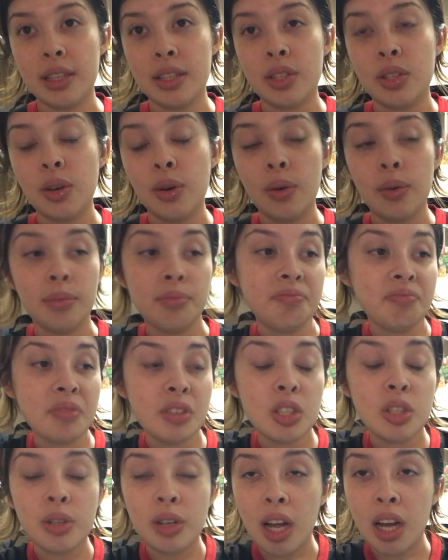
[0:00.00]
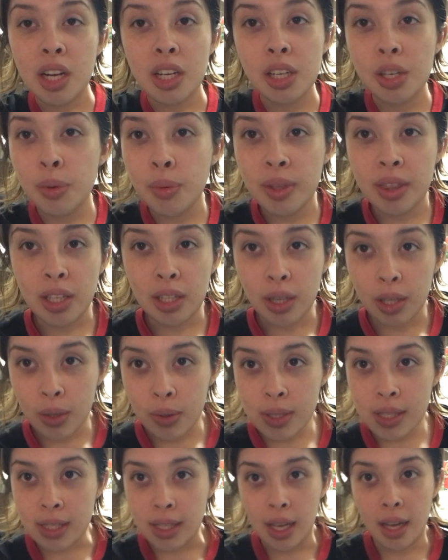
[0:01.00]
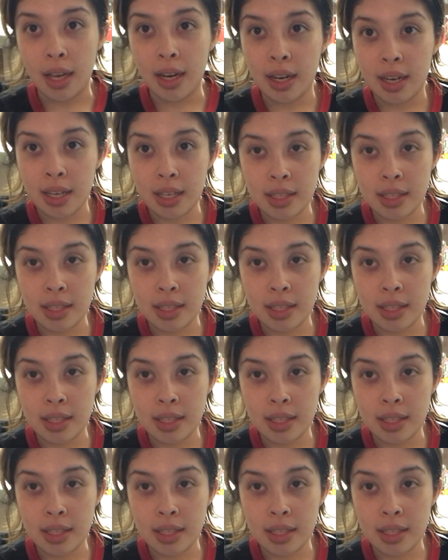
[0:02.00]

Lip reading: So do not cook with clothes that